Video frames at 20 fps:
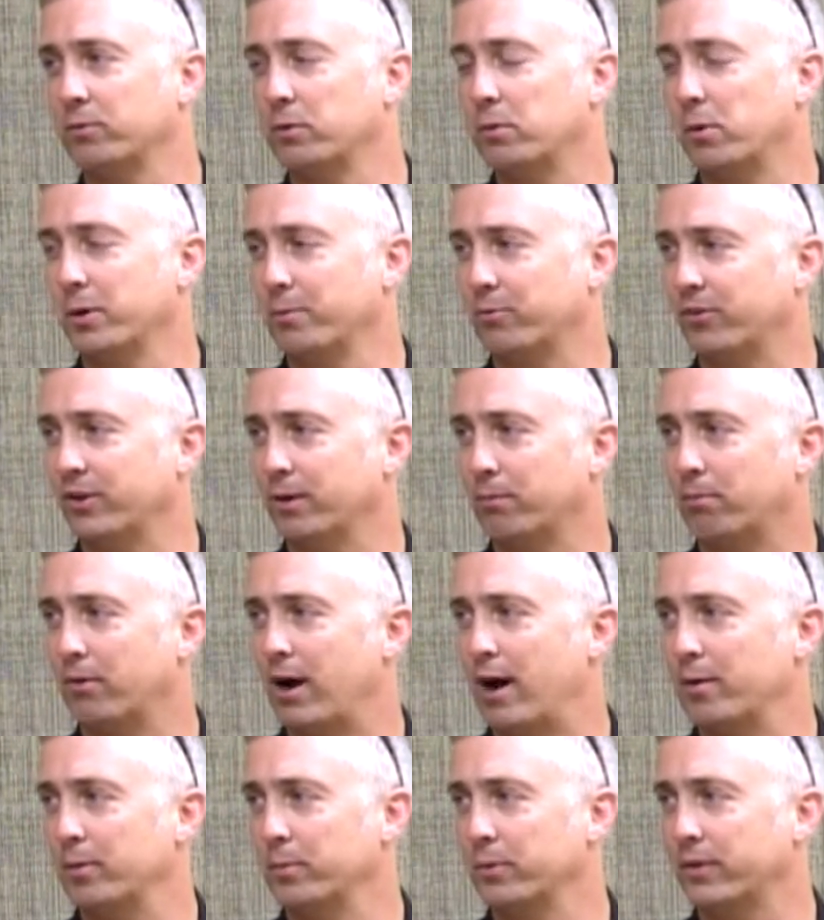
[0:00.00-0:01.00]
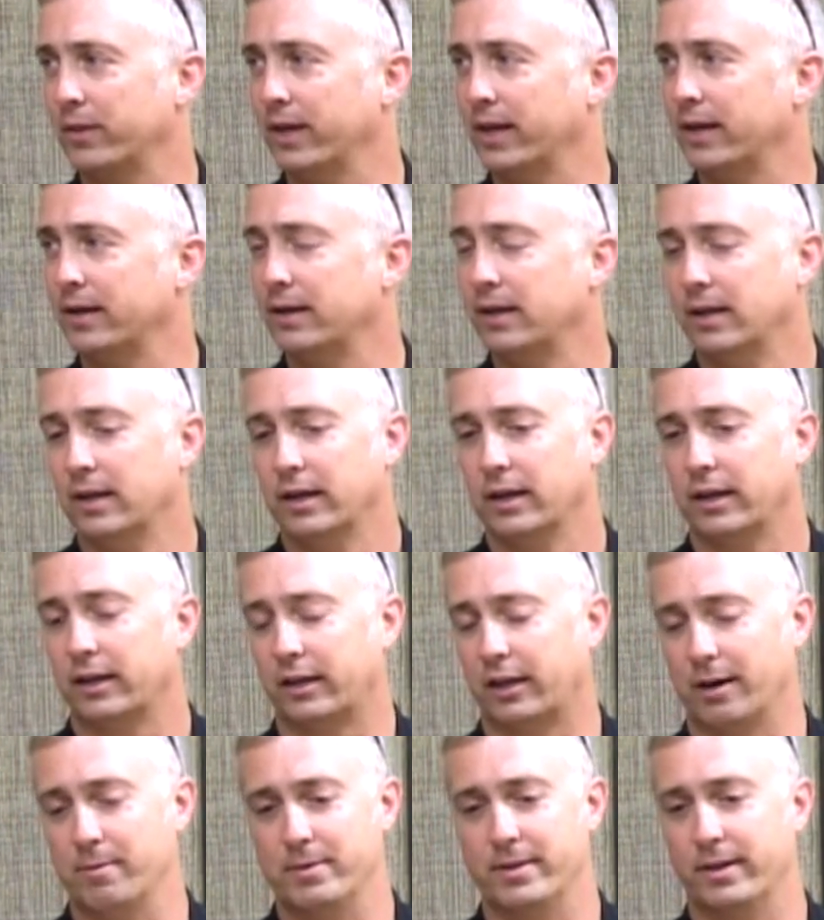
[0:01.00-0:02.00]
We won't even see a problem with that
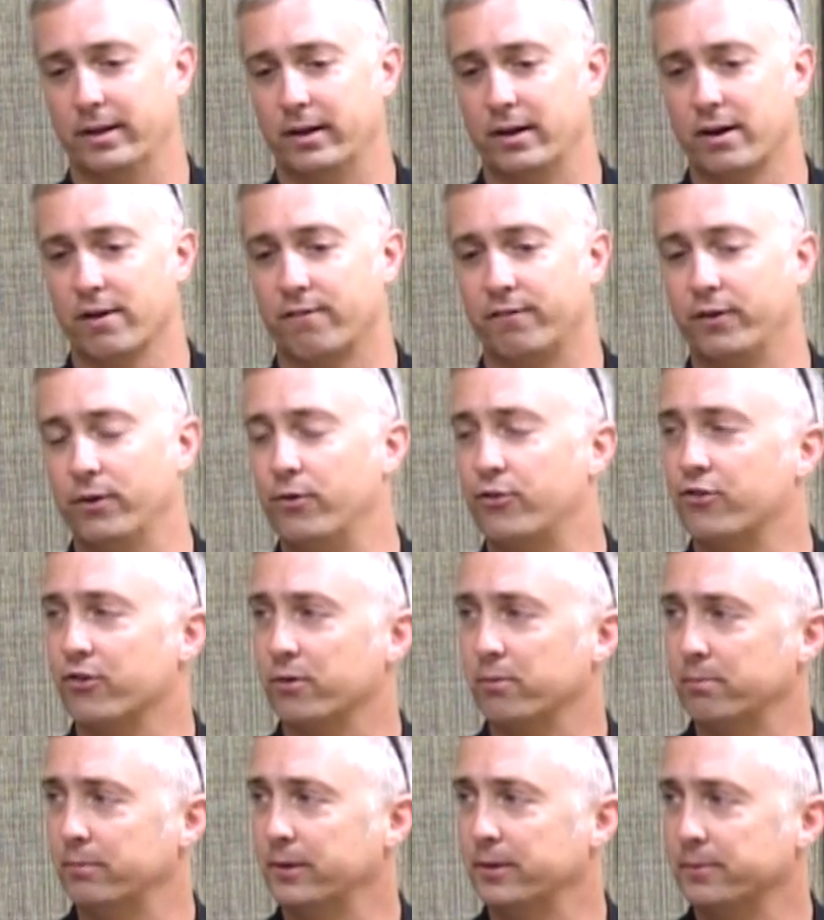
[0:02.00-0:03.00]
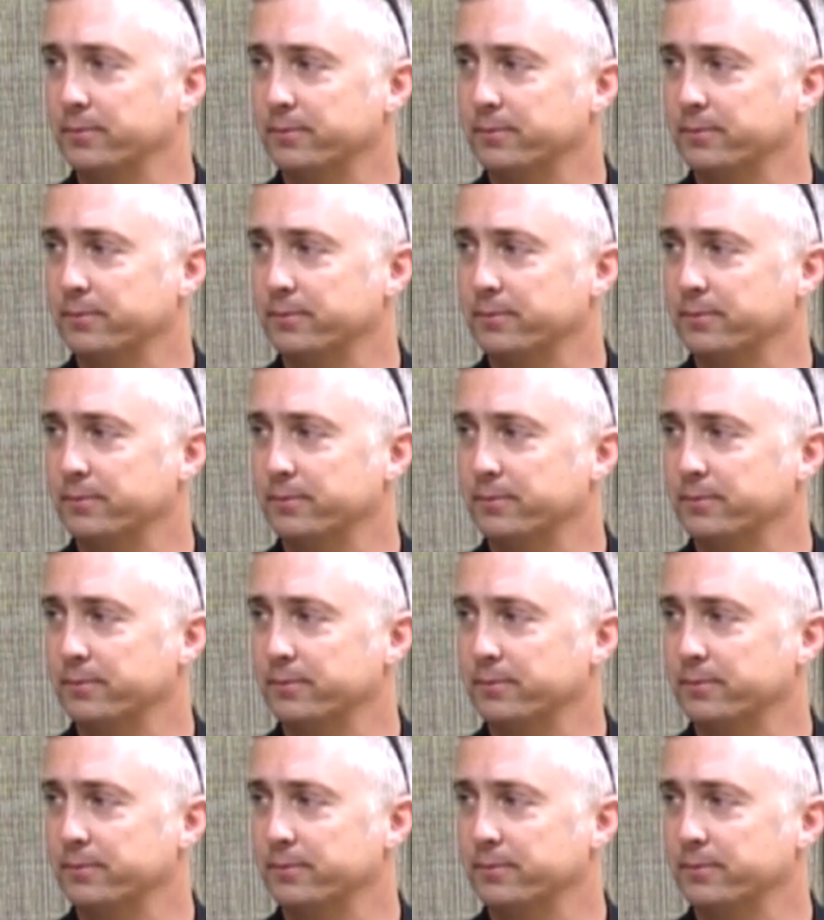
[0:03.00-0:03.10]
coming in the near future. But